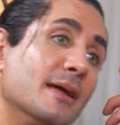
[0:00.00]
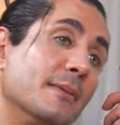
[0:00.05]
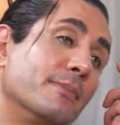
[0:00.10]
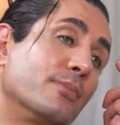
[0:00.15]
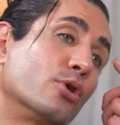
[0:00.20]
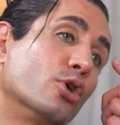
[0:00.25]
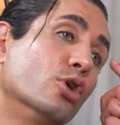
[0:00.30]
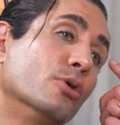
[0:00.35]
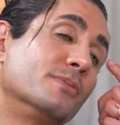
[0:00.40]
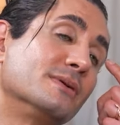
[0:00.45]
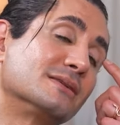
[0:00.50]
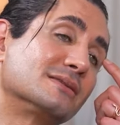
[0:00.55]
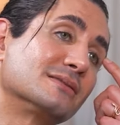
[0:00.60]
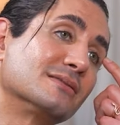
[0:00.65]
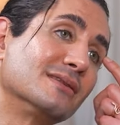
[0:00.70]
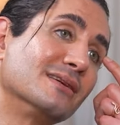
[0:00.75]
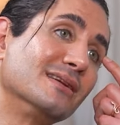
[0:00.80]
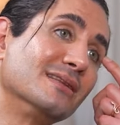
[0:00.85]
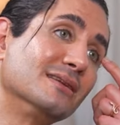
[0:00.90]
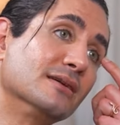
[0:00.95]
and they
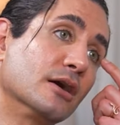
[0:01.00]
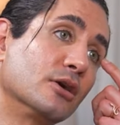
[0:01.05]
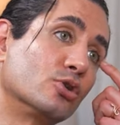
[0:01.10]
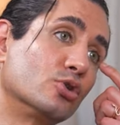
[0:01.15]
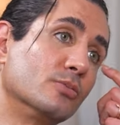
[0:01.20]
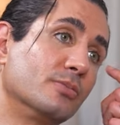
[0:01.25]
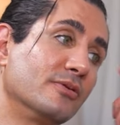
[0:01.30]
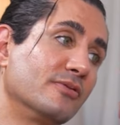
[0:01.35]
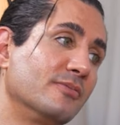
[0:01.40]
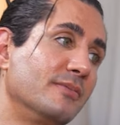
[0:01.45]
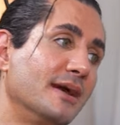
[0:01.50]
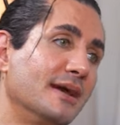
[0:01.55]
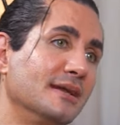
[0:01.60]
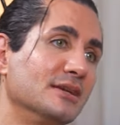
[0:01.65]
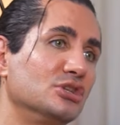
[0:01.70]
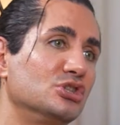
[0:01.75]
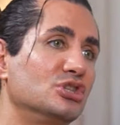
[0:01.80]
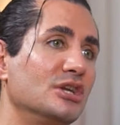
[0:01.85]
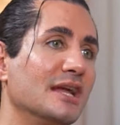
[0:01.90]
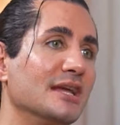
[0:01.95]
purposely, a group mm-hmm. of
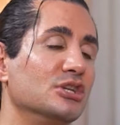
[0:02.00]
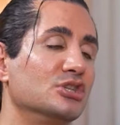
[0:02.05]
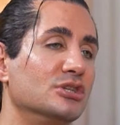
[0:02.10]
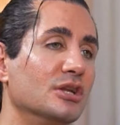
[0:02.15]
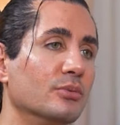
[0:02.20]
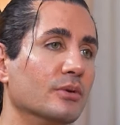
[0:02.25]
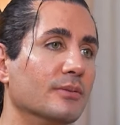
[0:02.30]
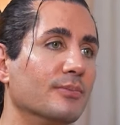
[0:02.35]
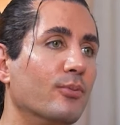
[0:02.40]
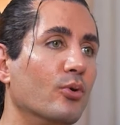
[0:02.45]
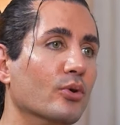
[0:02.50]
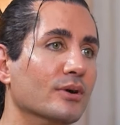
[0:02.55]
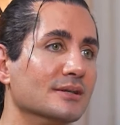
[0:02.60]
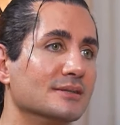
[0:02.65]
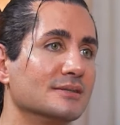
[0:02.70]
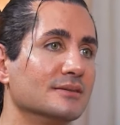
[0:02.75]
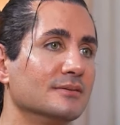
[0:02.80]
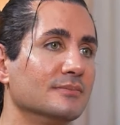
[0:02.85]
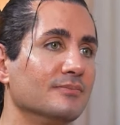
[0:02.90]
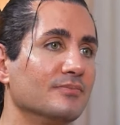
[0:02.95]
men mm-hmm. changed it with
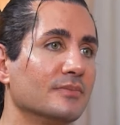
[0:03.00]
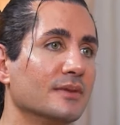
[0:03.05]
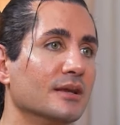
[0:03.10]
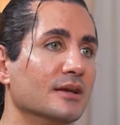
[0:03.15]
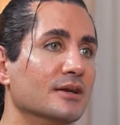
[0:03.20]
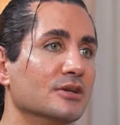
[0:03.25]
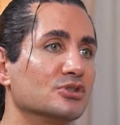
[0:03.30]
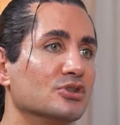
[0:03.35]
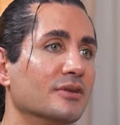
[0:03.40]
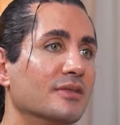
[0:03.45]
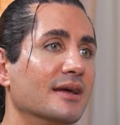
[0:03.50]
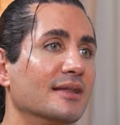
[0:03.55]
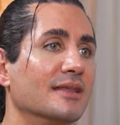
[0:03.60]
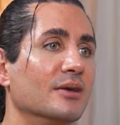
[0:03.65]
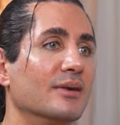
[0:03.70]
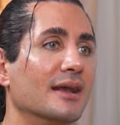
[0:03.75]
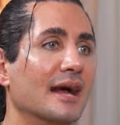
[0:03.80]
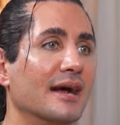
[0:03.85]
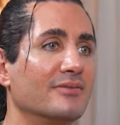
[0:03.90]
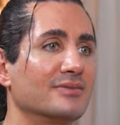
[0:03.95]
poison so
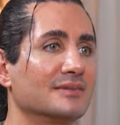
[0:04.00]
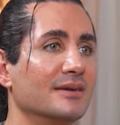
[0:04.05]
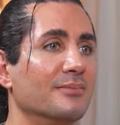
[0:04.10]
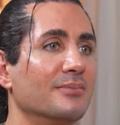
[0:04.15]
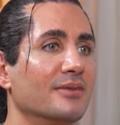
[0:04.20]
that they would have